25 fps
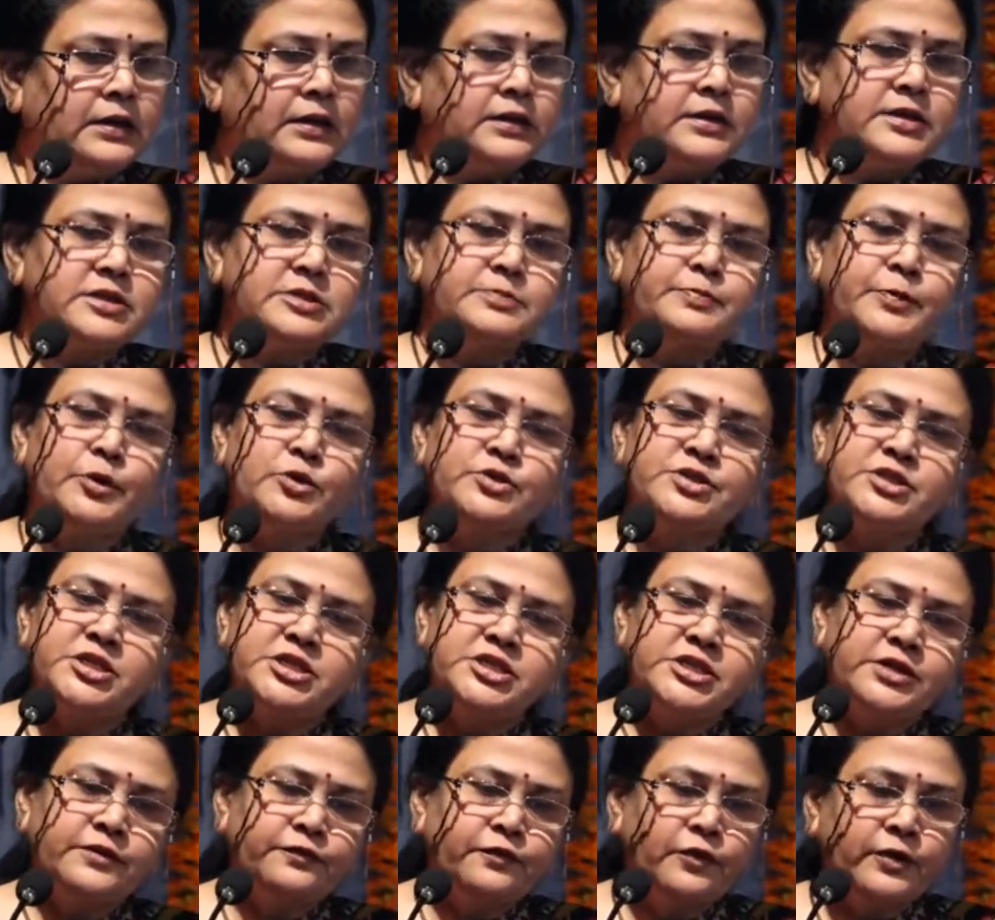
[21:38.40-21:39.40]
This
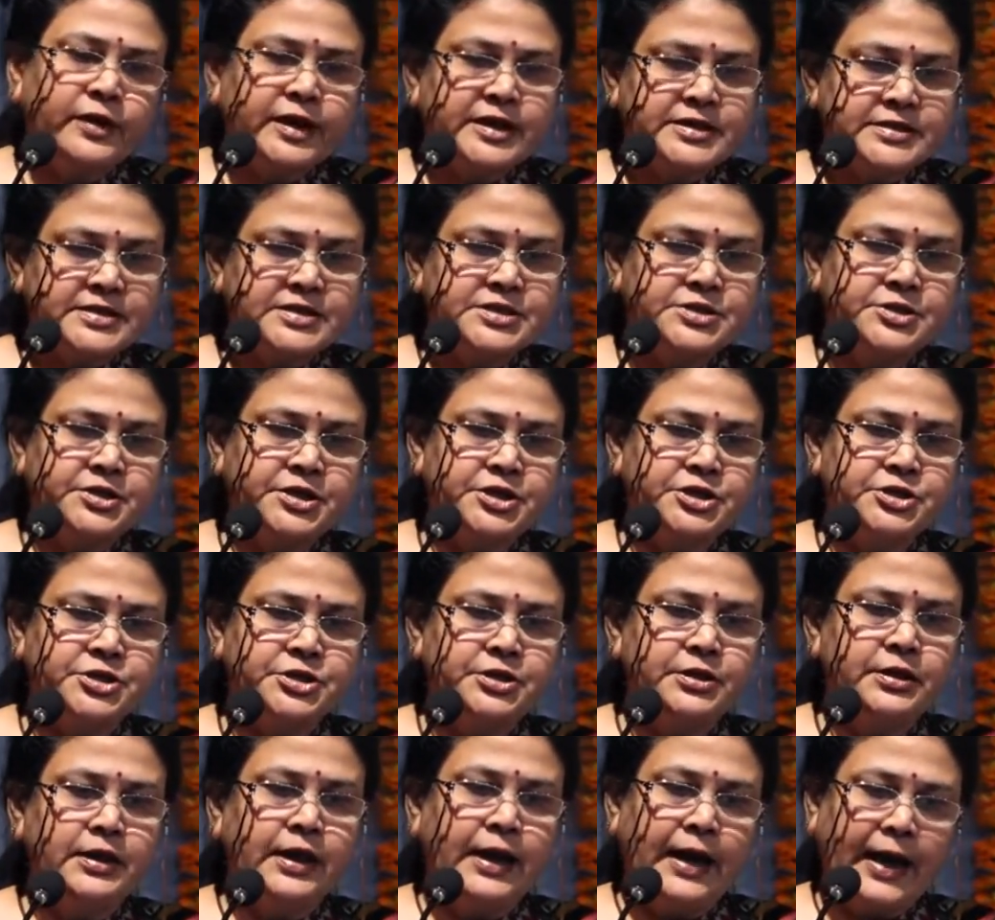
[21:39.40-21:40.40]
procedure for
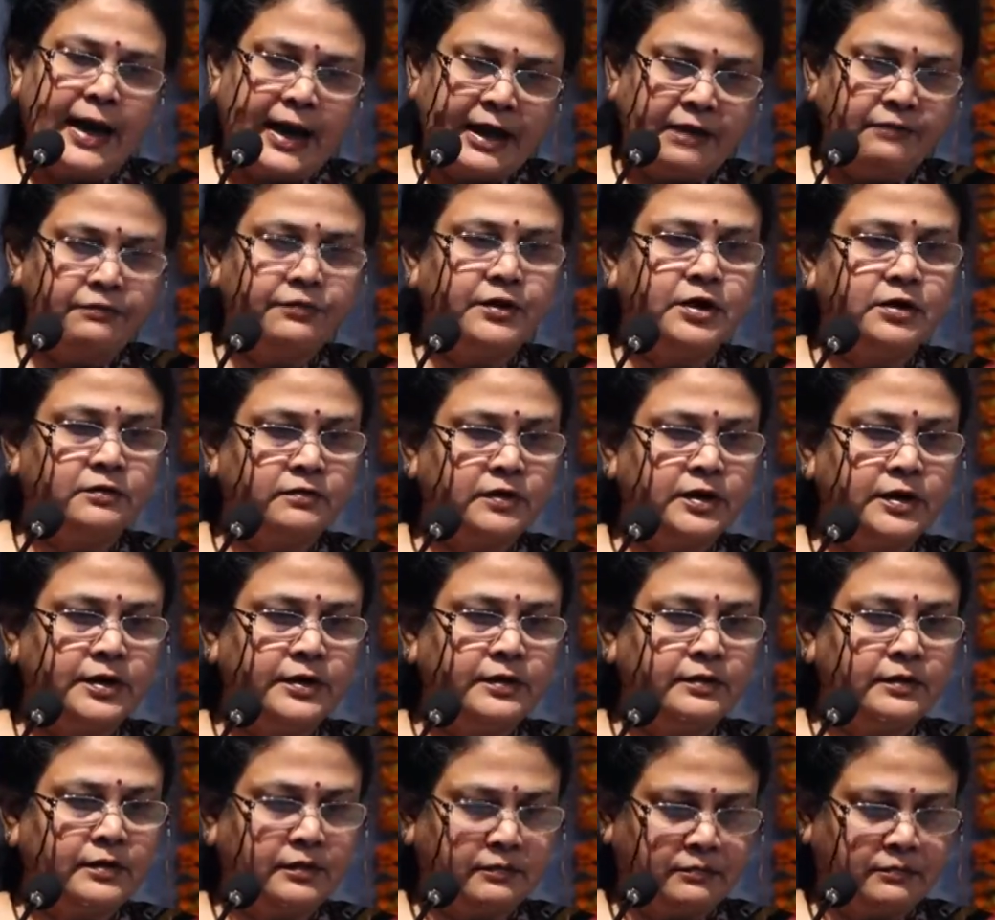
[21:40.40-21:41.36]
registration I have covered